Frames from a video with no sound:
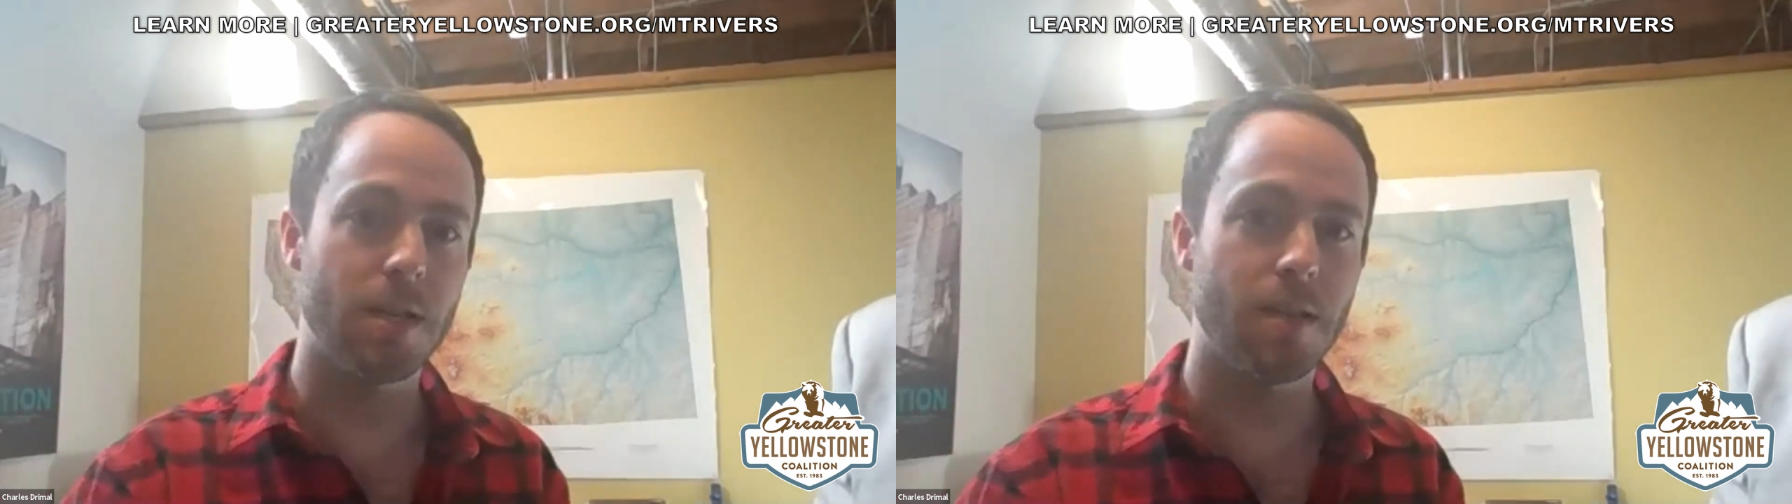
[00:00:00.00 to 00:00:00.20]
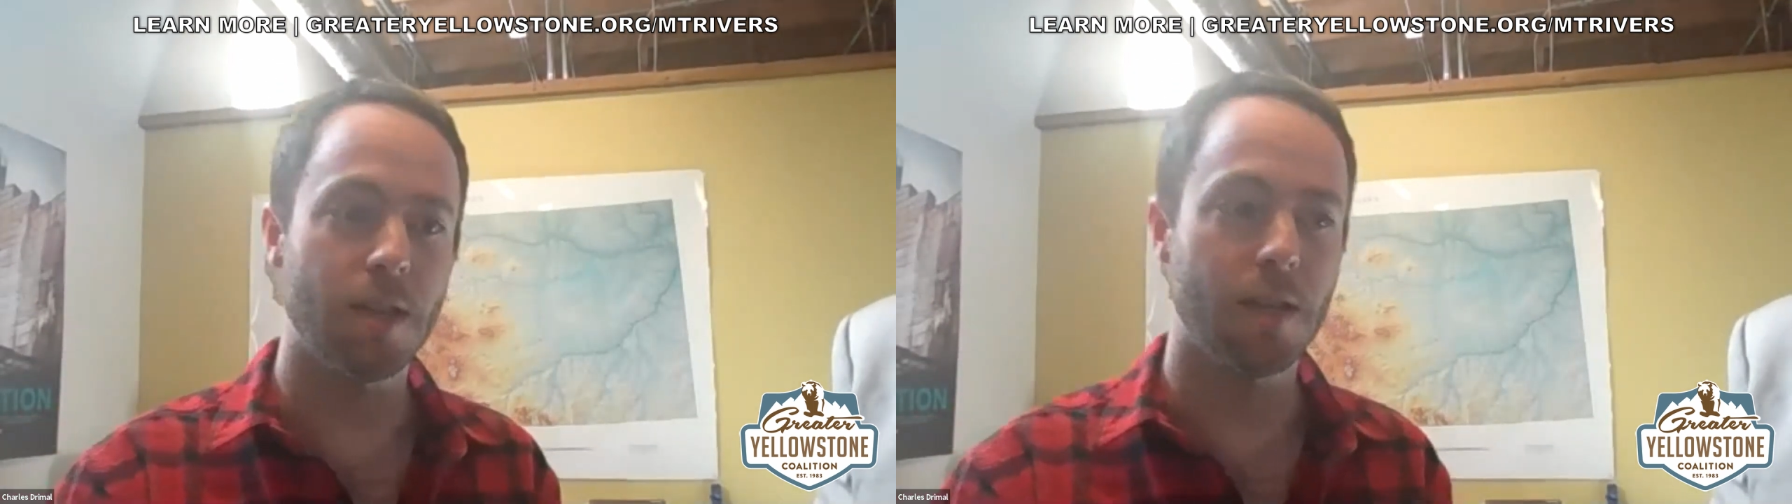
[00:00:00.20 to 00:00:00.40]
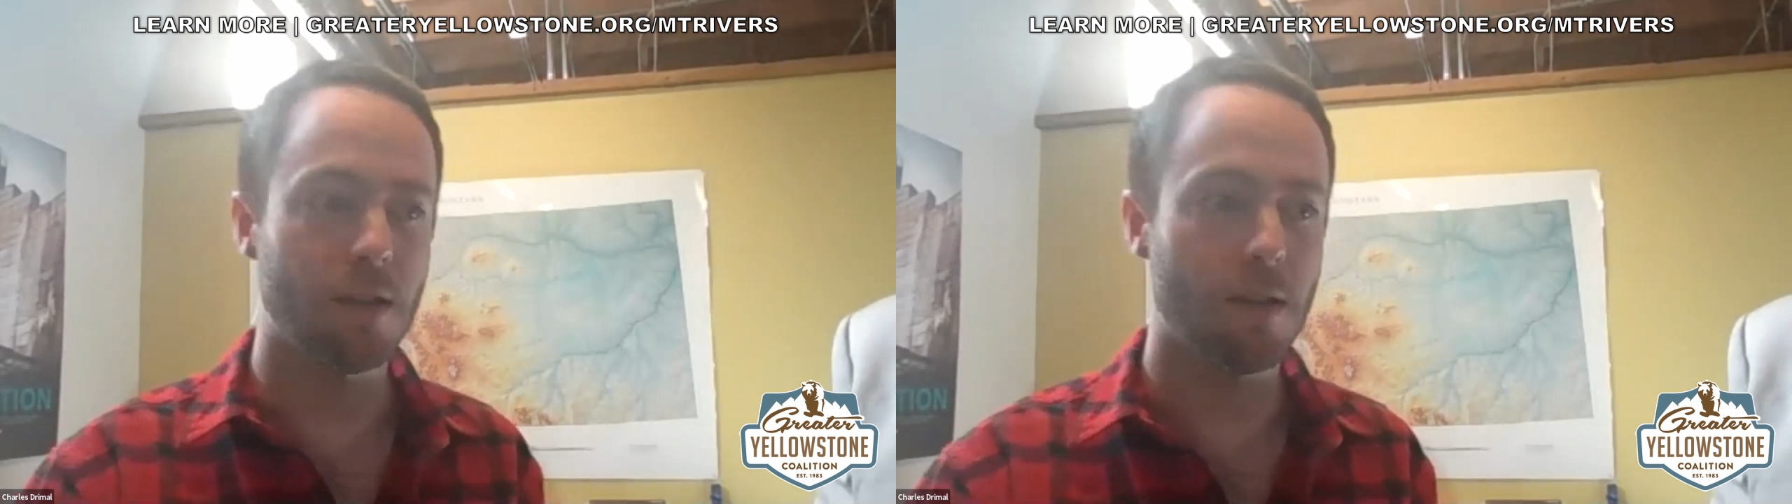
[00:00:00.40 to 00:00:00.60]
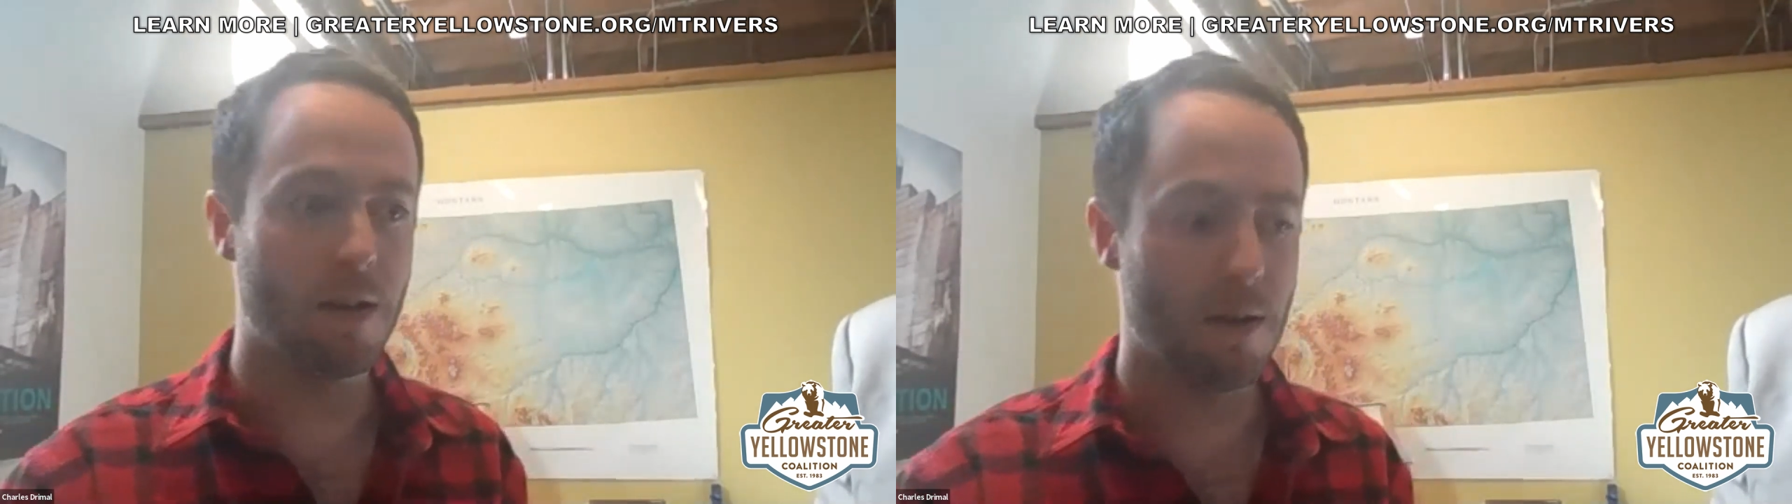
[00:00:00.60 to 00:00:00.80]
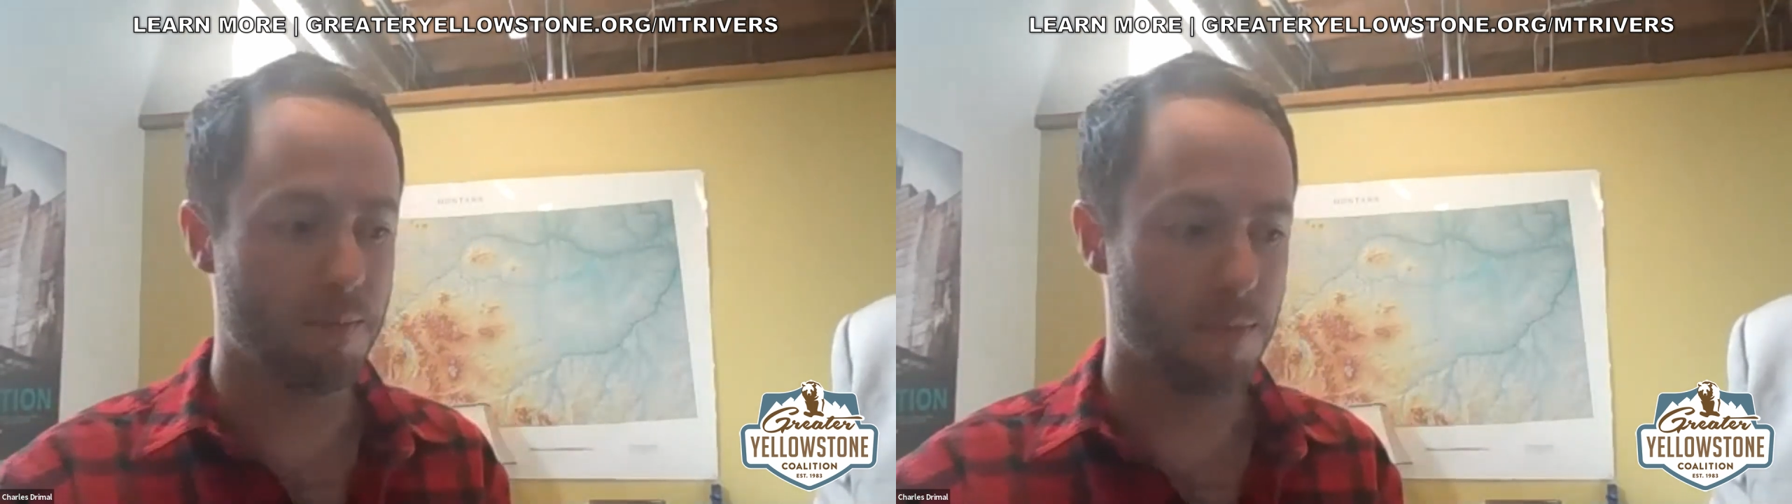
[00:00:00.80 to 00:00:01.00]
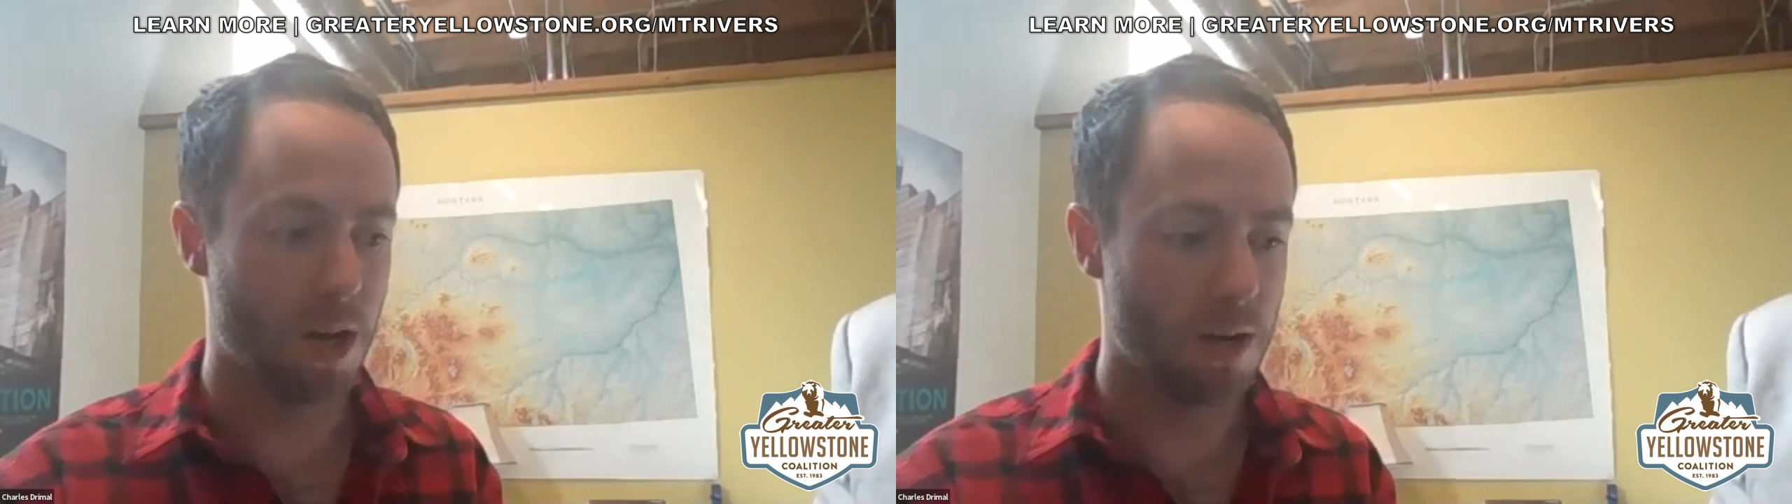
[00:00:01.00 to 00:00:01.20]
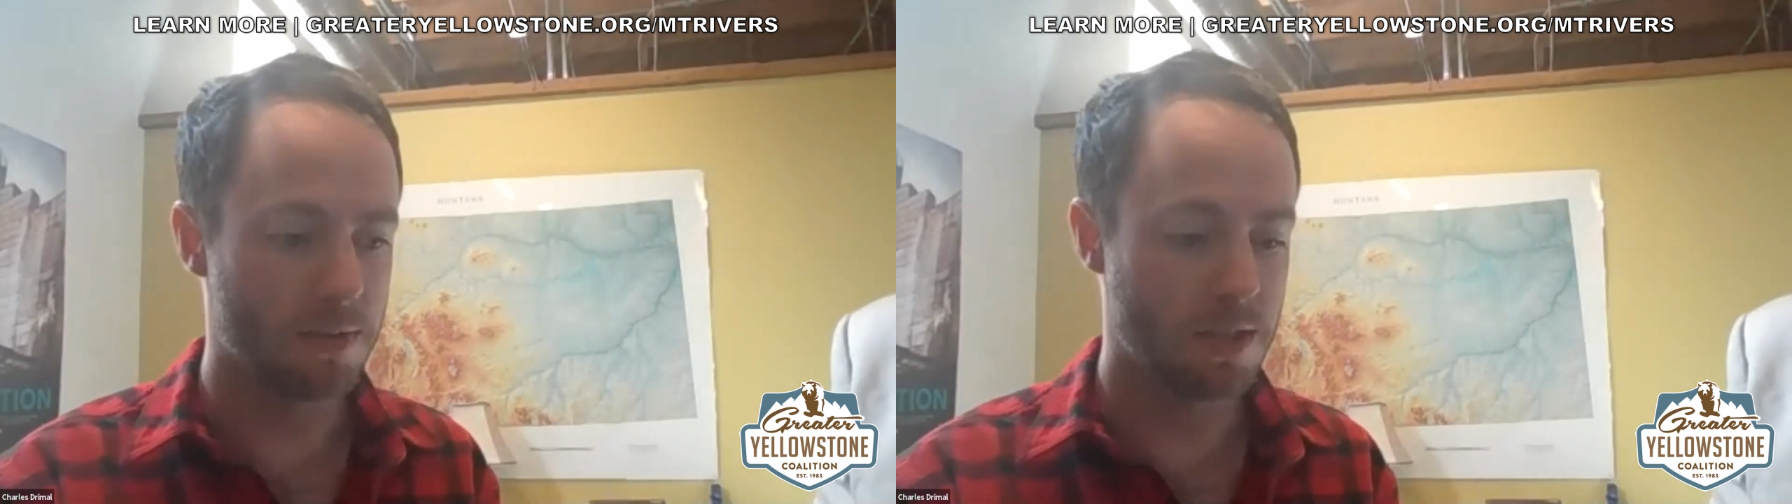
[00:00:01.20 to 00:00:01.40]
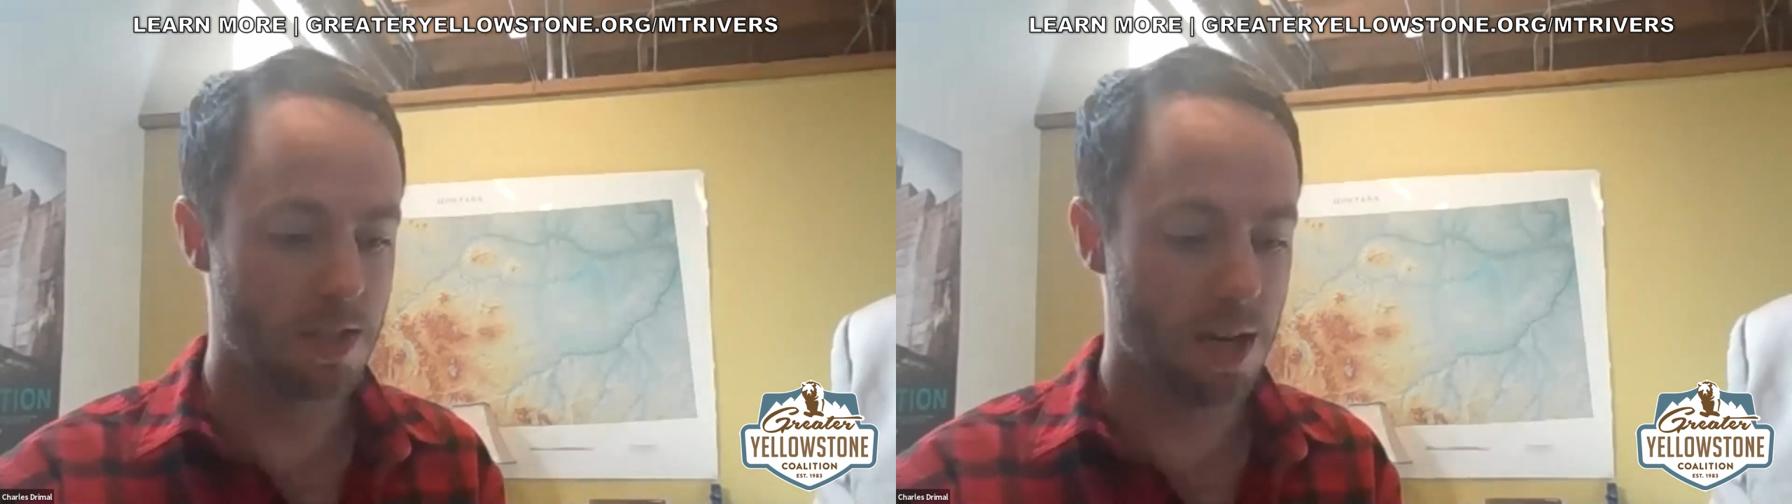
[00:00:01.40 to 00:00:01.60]
I think um,
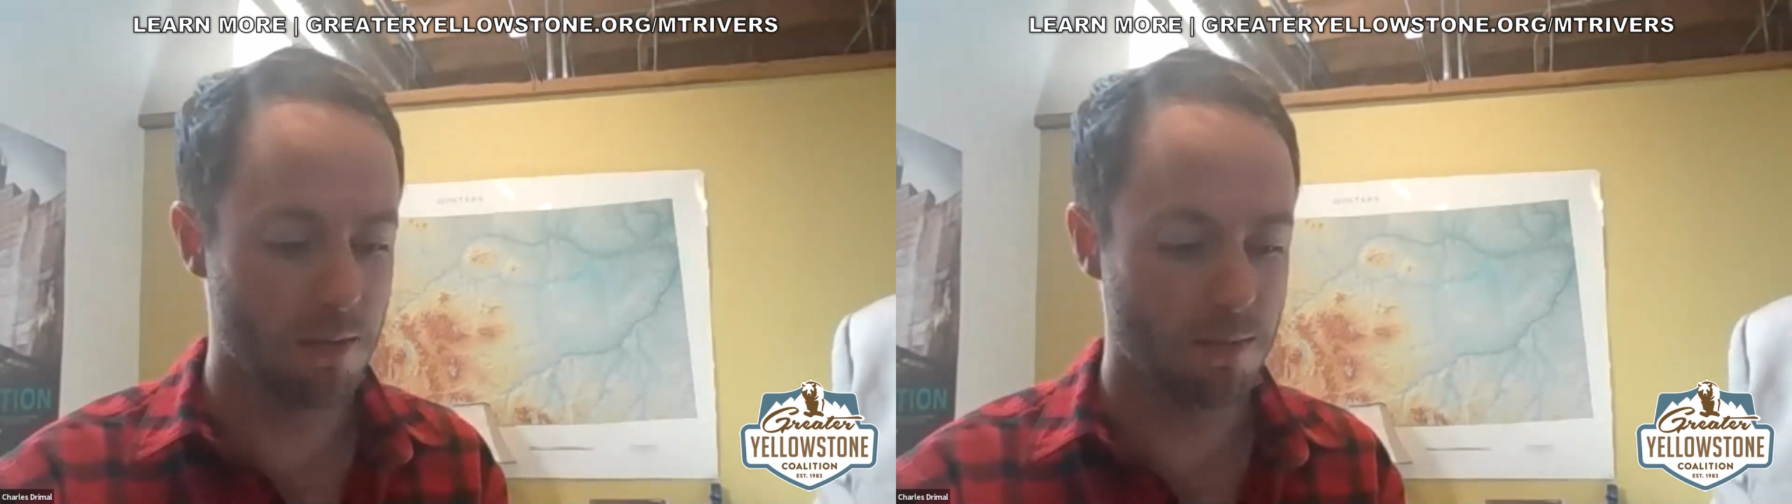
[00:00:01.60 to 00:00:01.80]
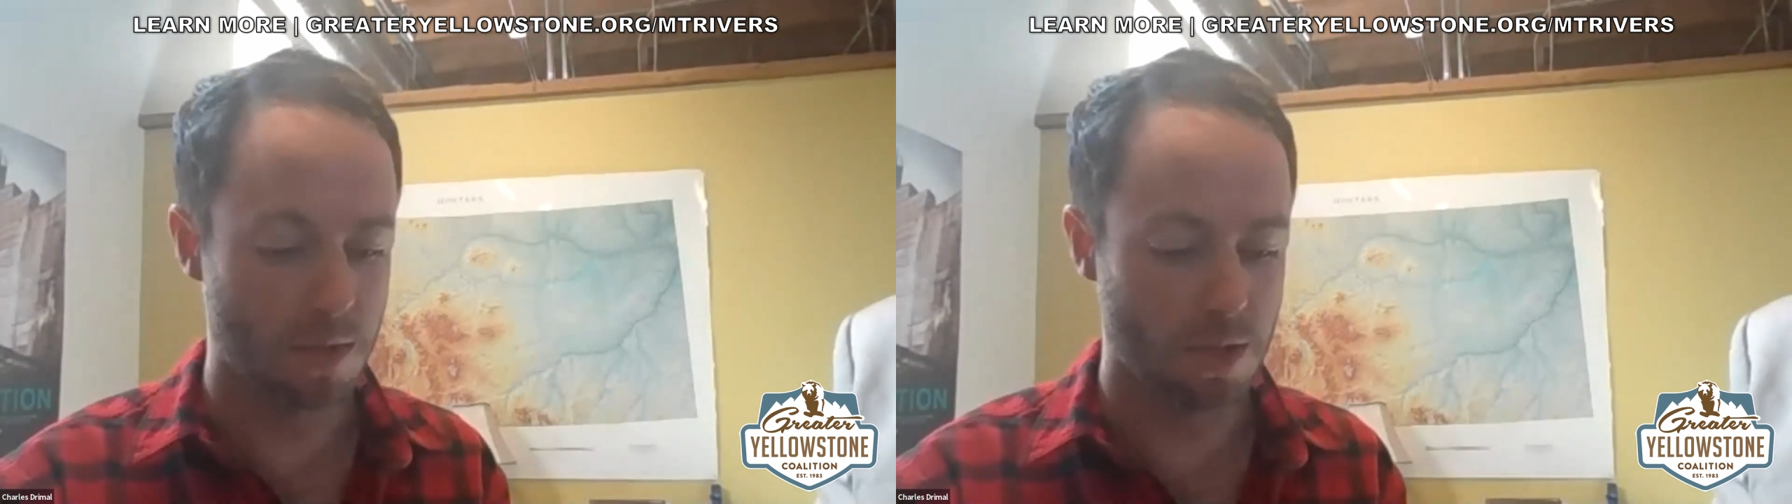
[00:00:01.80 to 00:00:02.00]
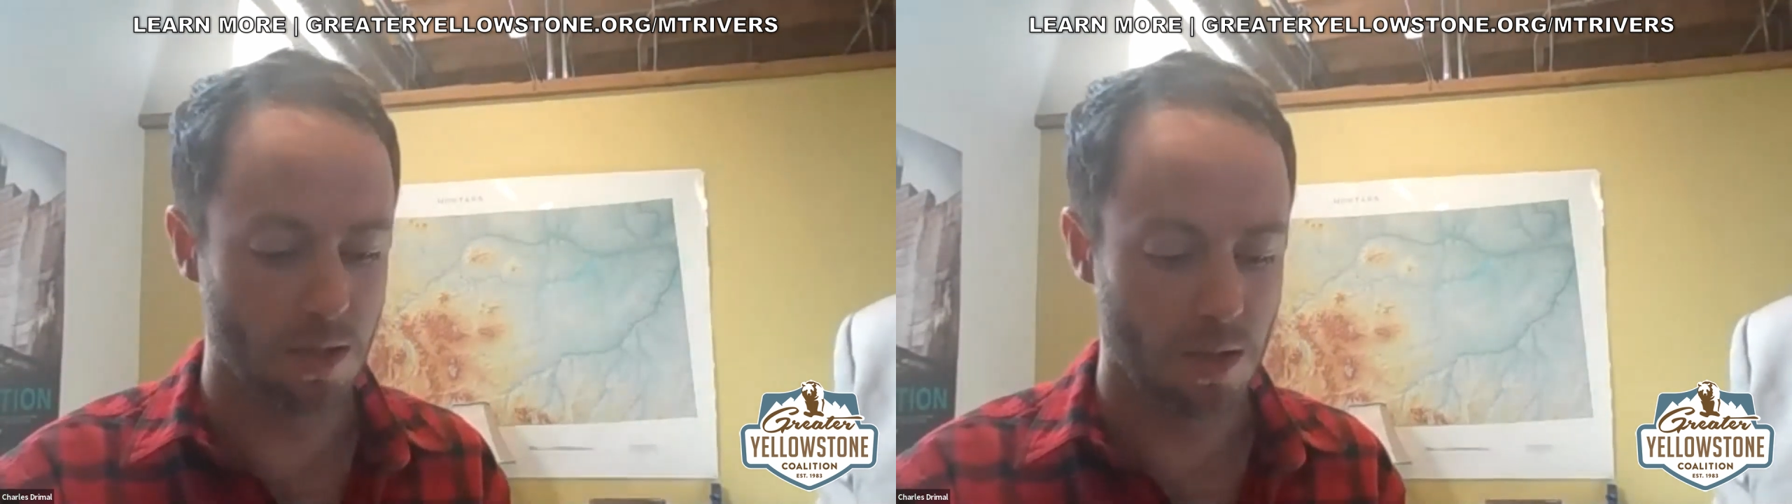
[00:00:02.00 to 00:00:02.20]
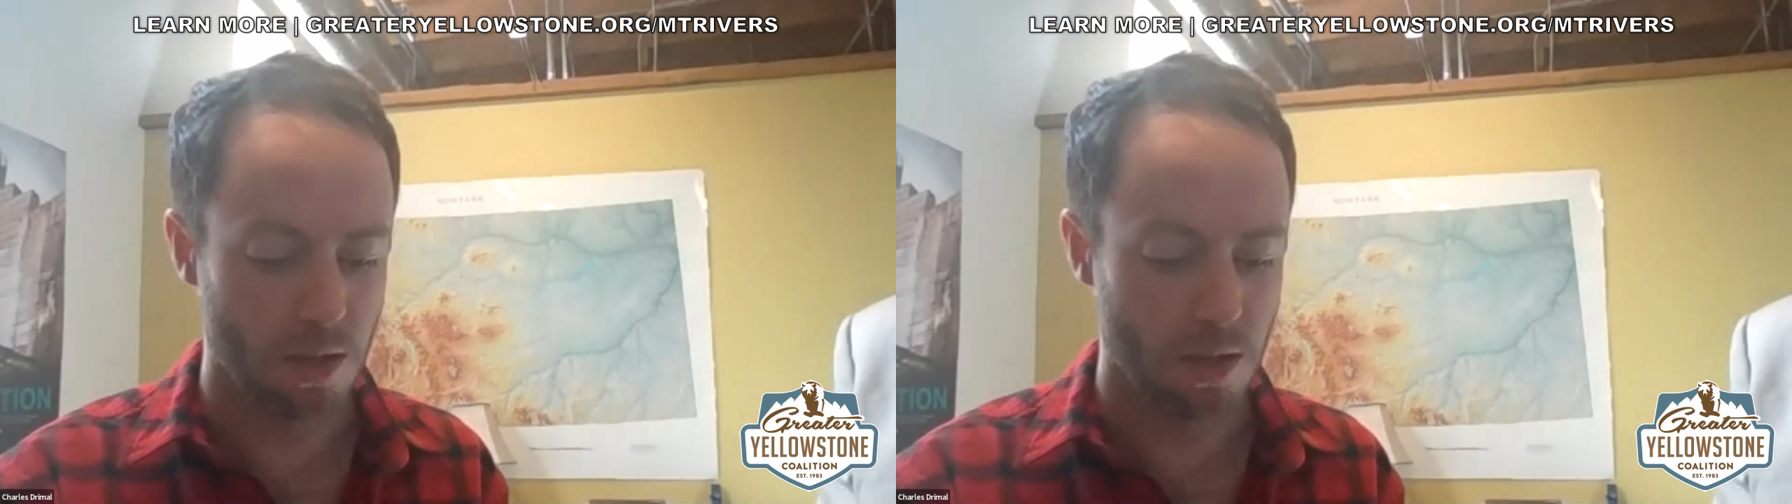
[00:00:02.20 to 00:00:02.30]
oftentimes